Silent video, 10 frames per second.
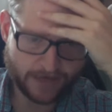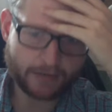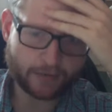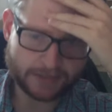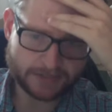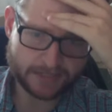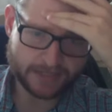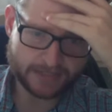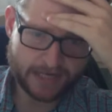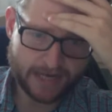I wanted to say
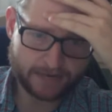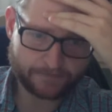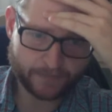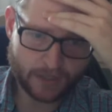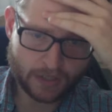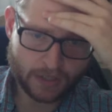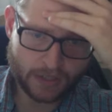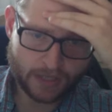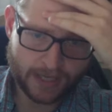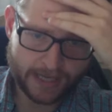today.
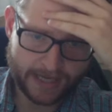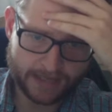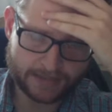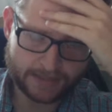And